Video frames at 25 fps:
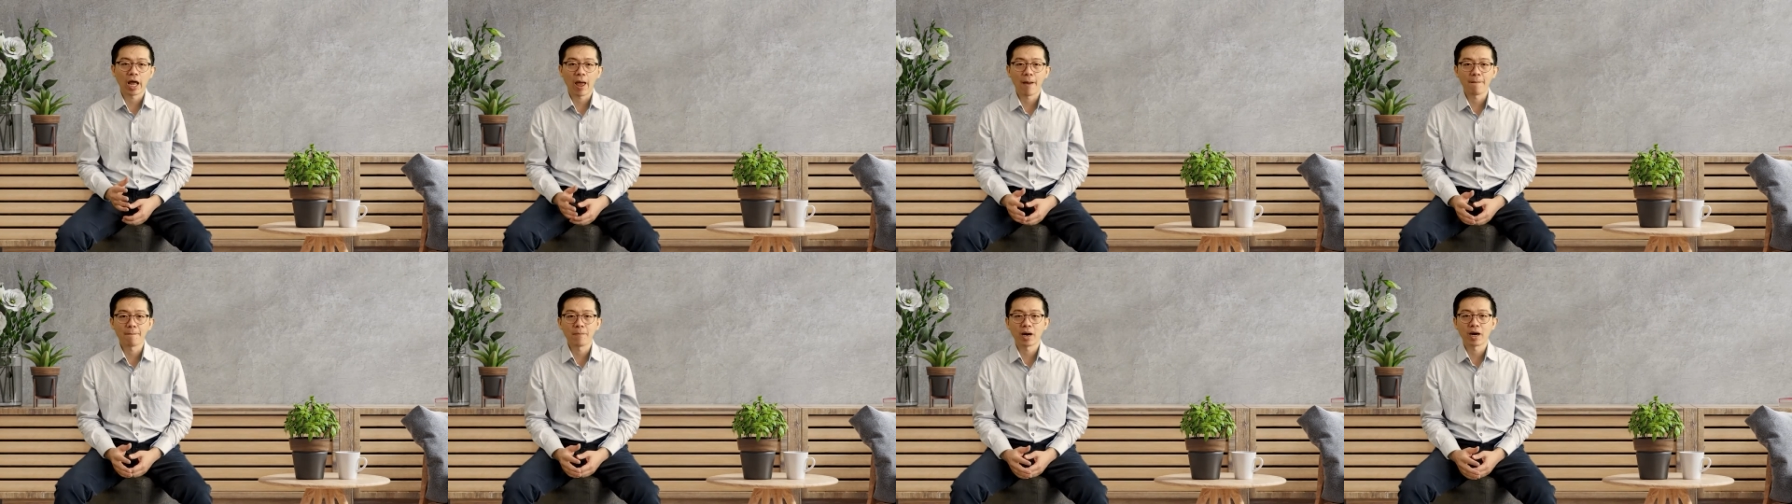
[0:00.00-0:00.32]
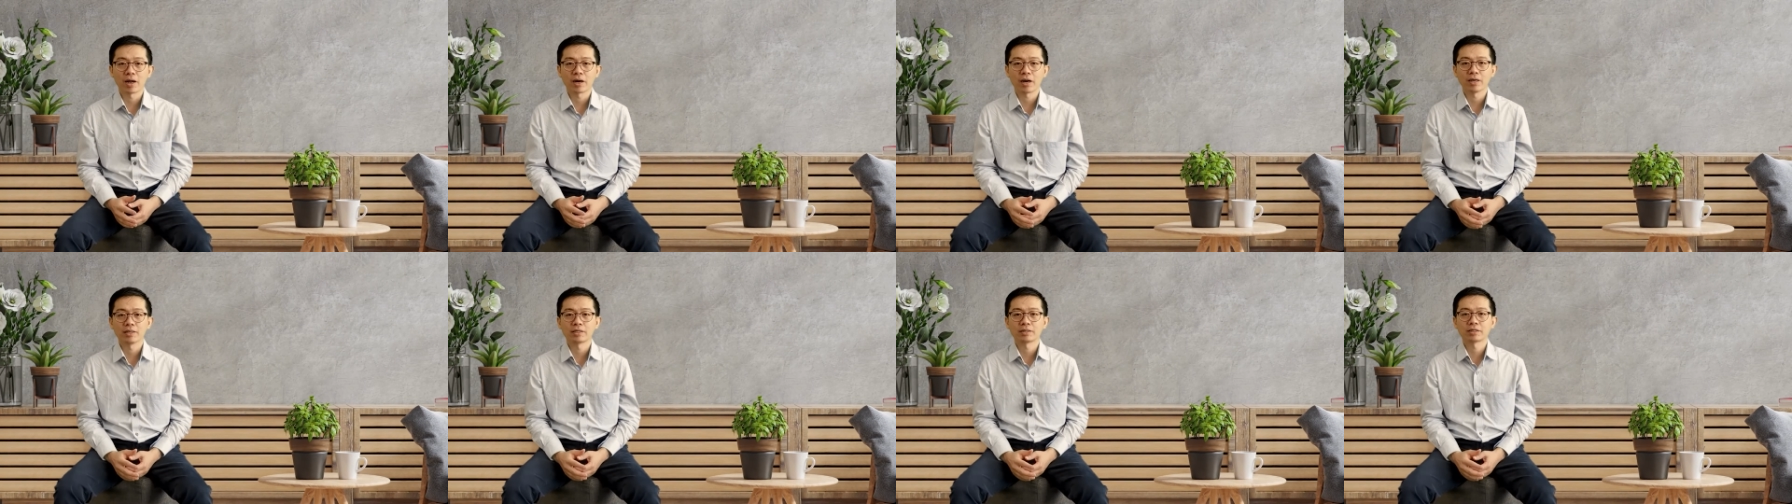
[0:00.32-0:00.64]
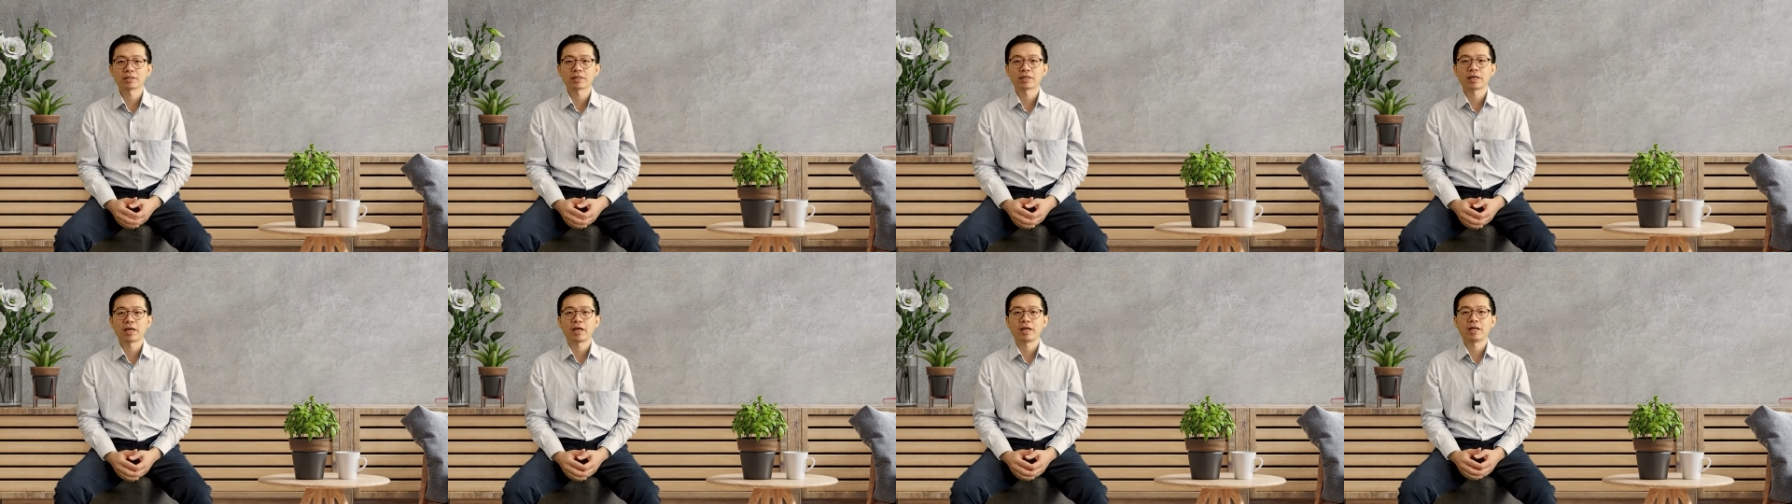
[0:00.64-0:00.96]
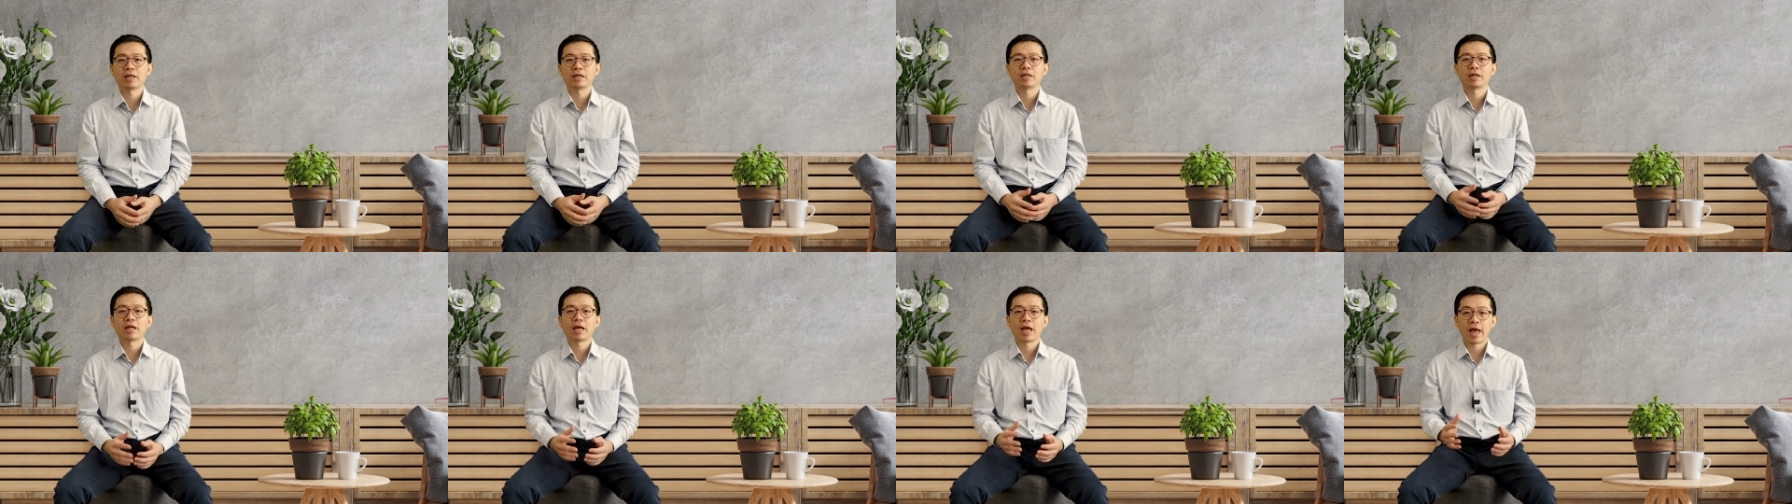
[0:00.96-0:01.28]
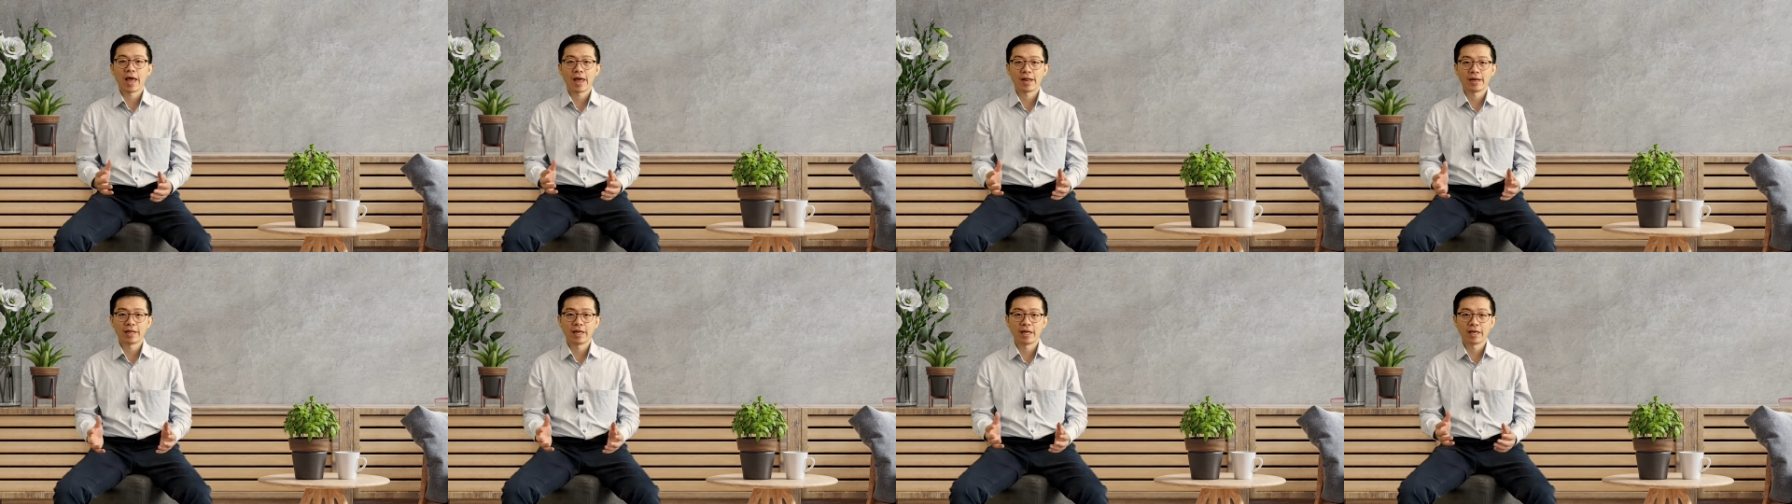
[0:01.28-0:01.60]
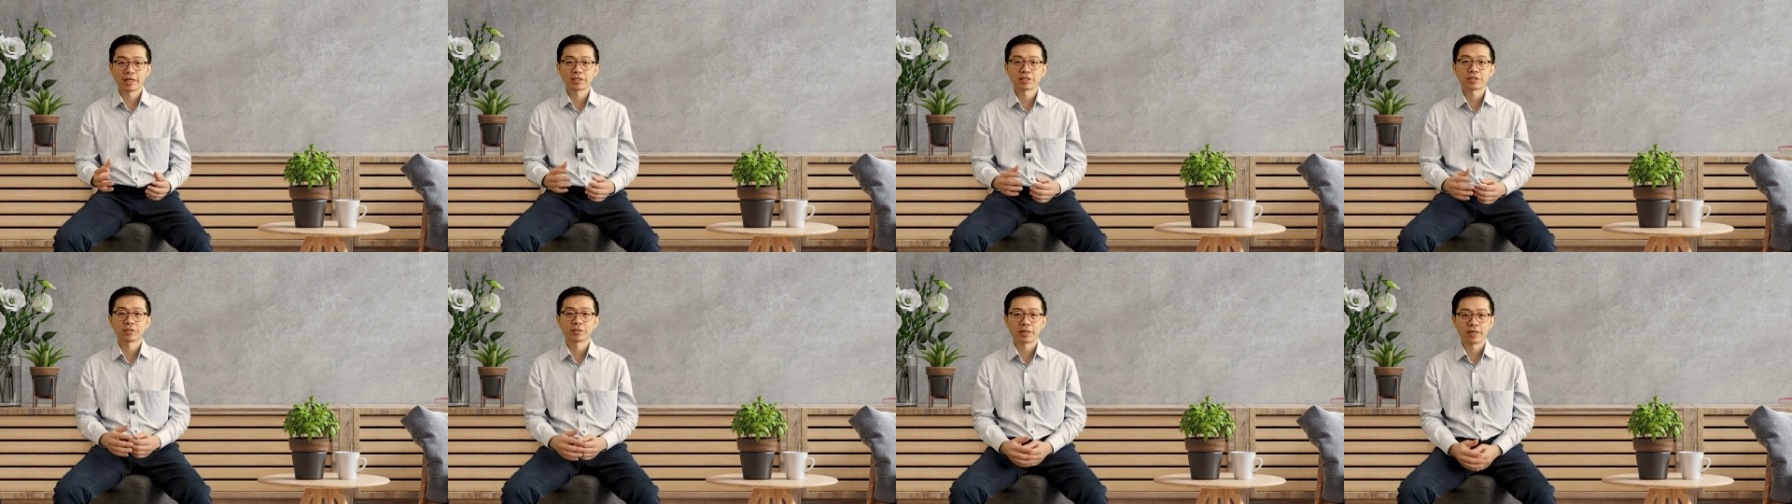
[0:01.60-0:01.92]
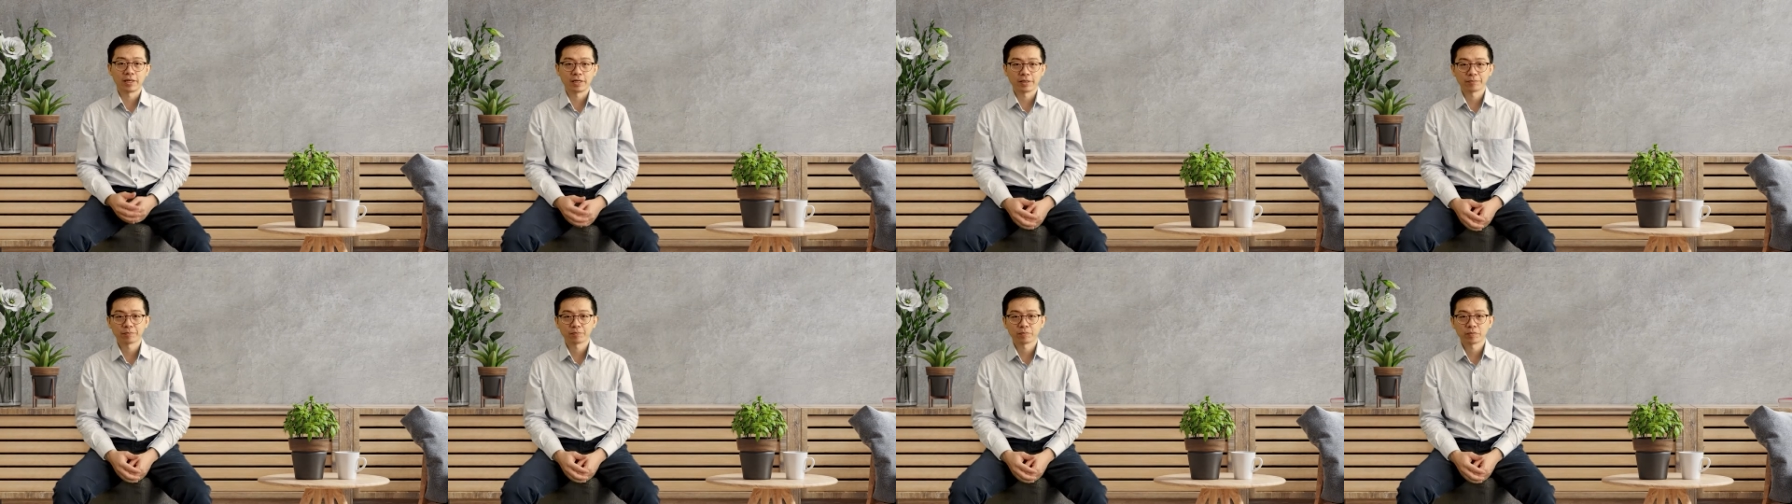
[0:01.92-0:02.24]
MRI scan and X-ray.